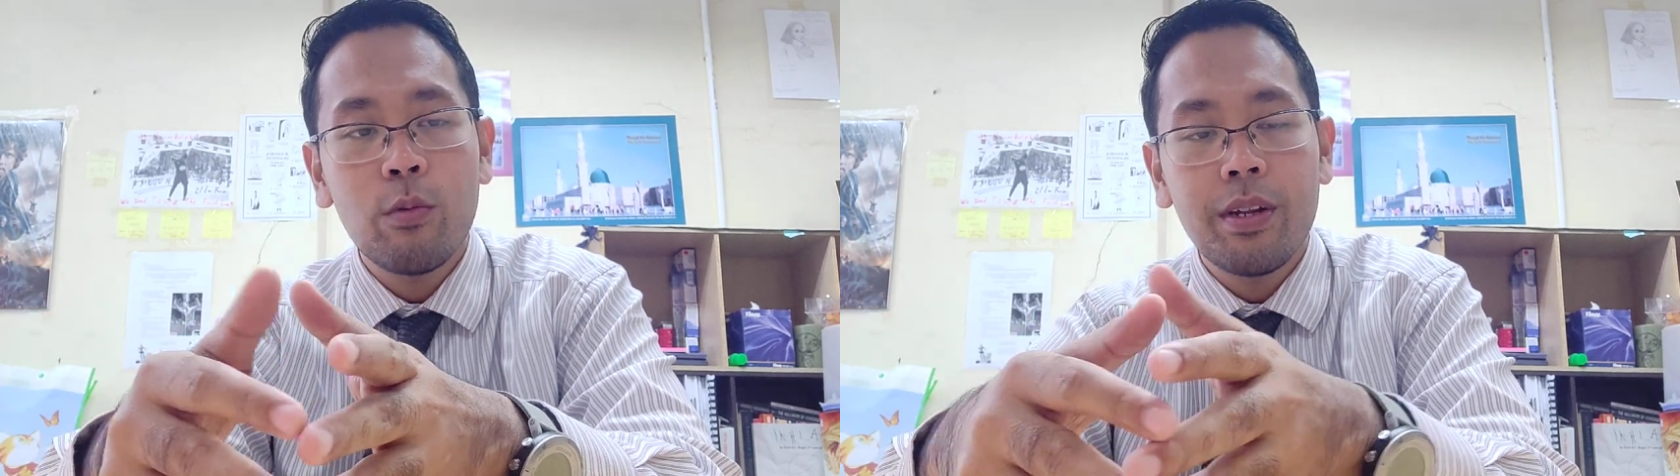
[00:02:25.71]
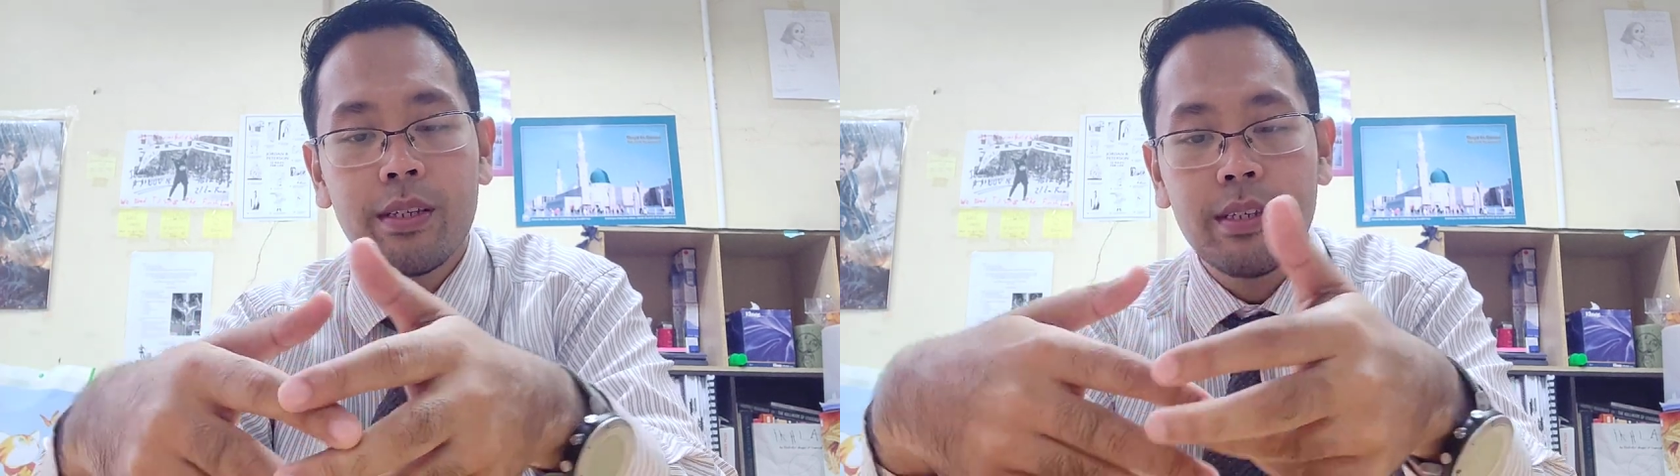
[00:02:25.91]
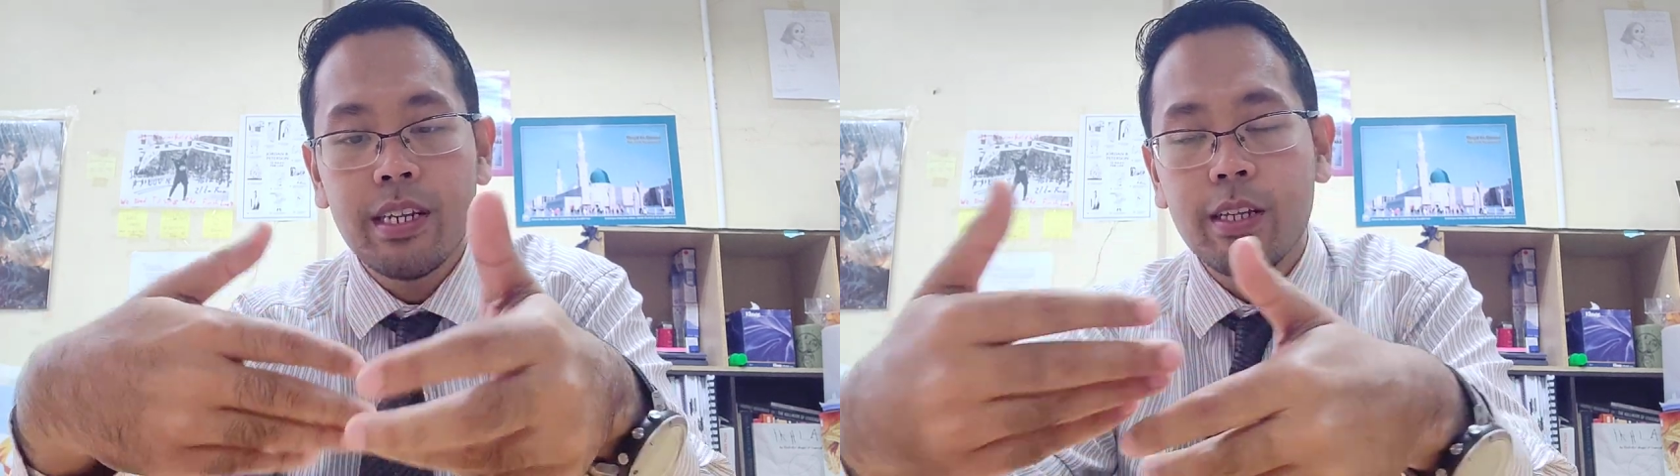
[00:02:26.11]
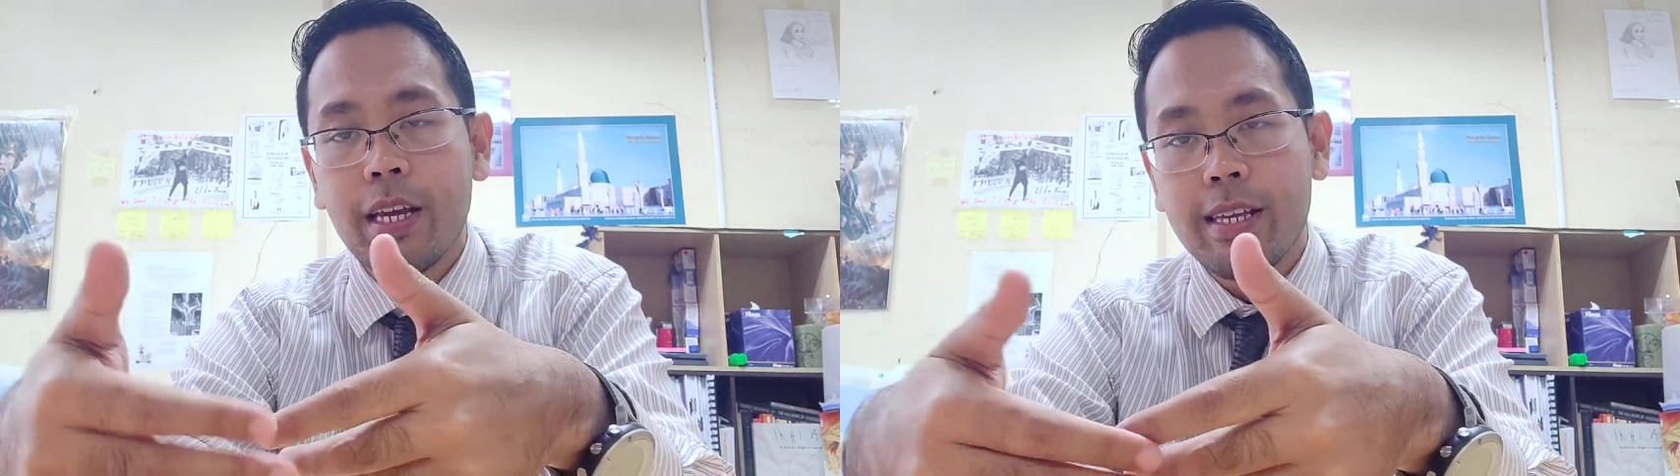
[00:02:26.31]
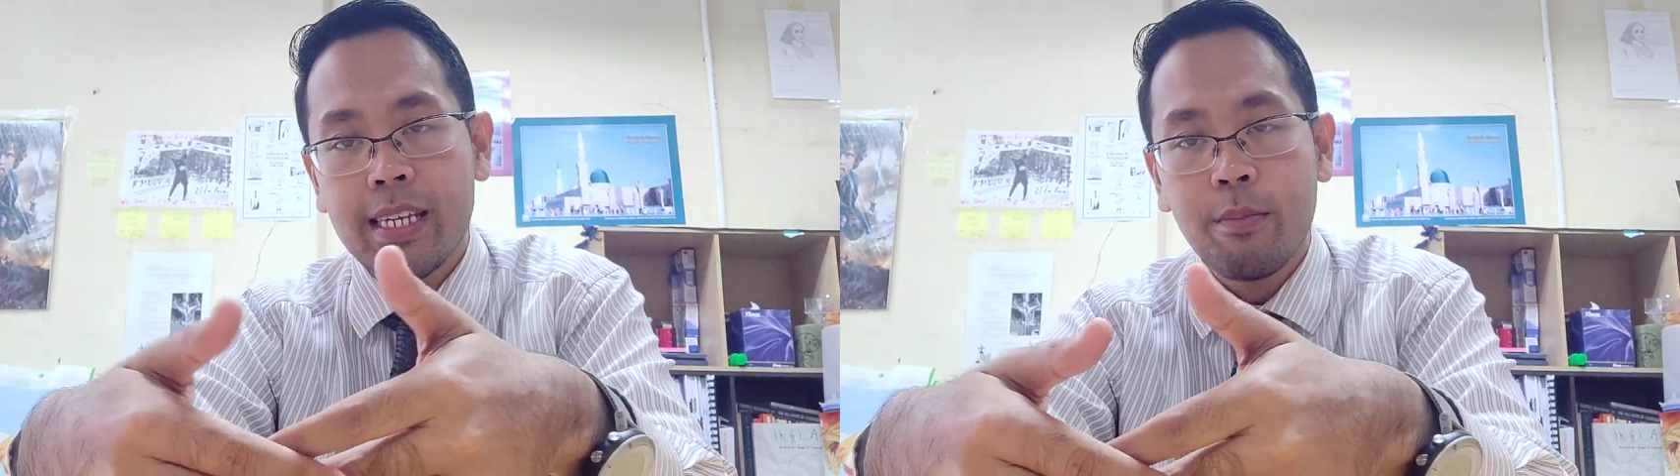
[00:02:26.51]
when it's near
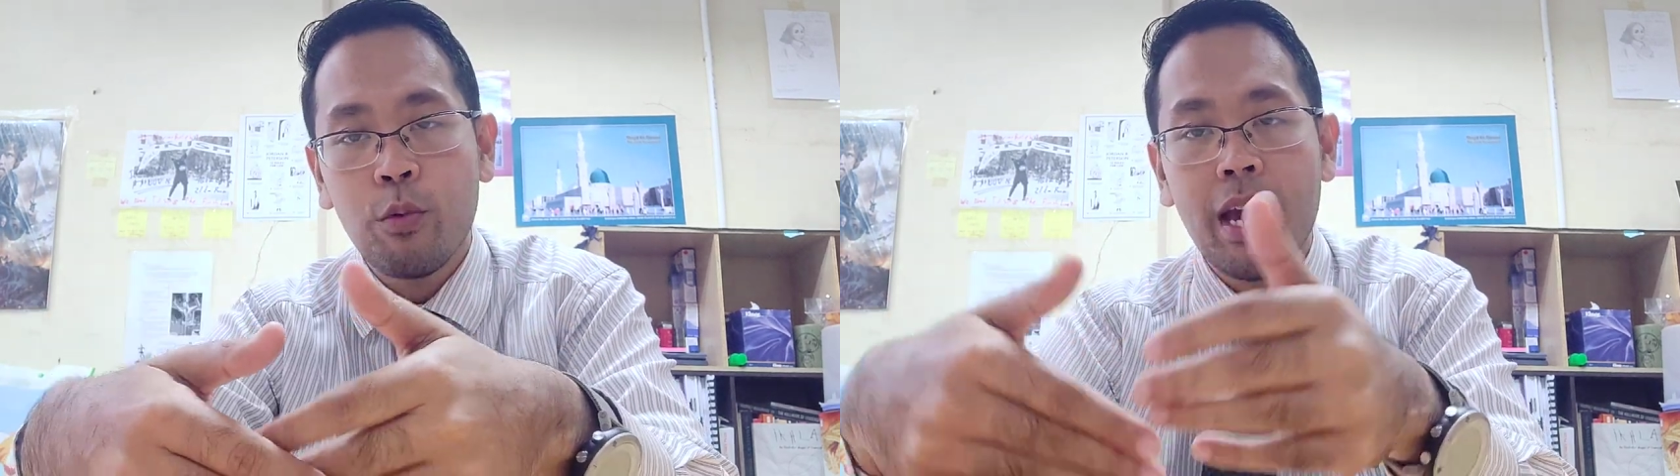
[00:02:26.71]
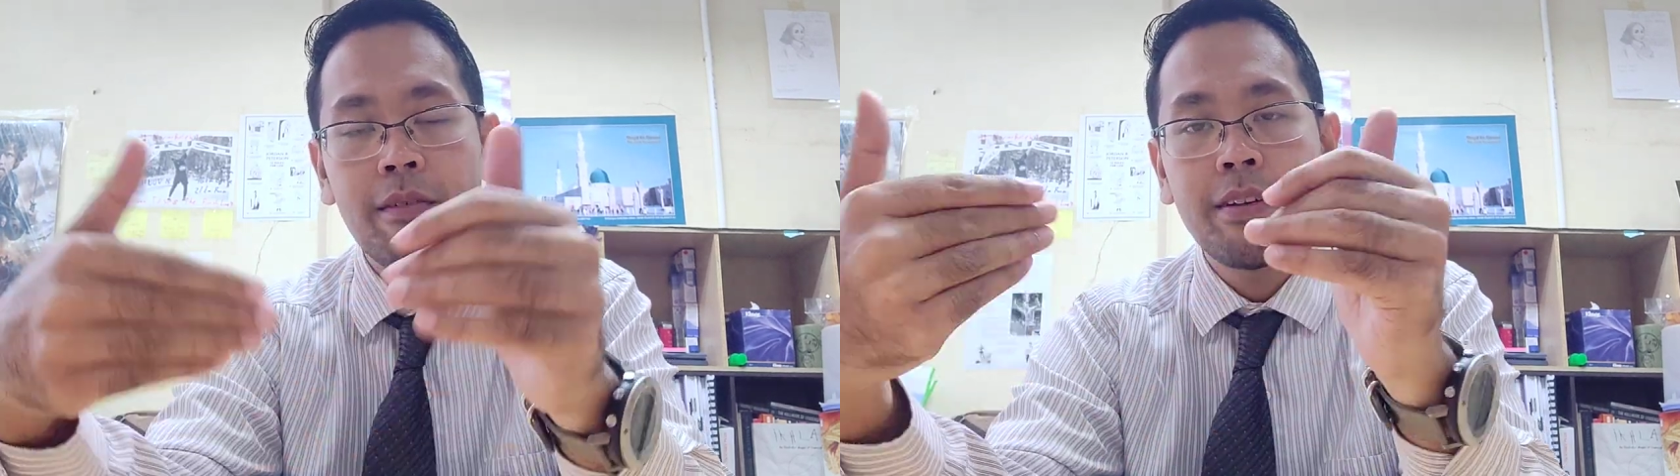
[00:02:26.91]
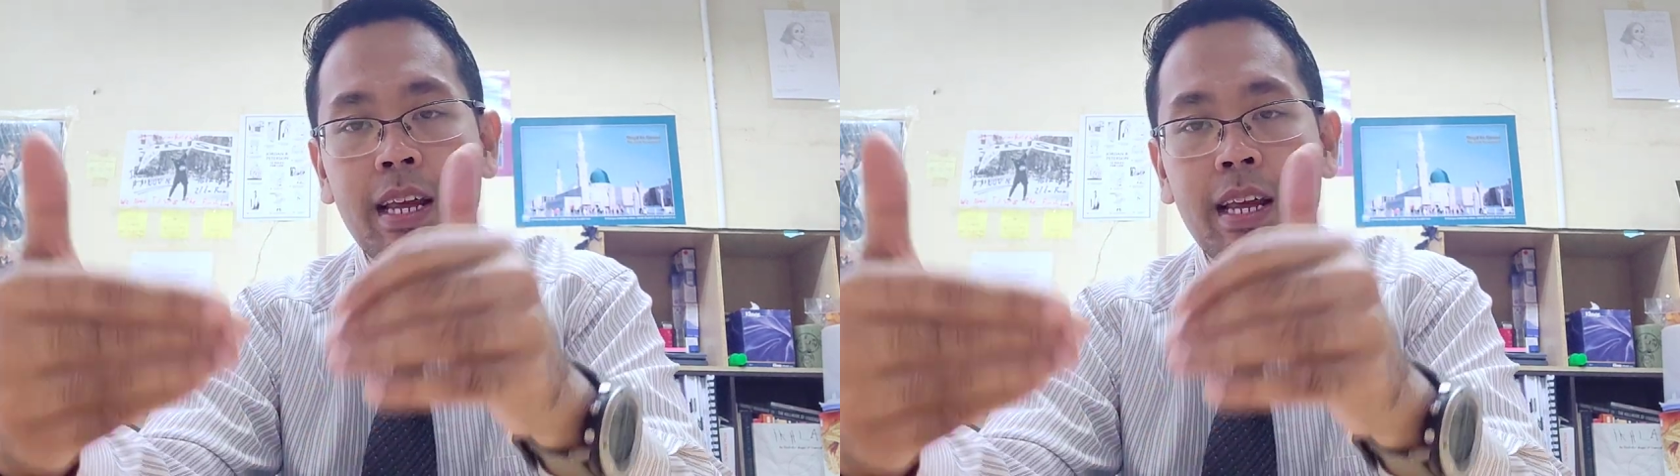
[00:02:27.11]
the exam, we have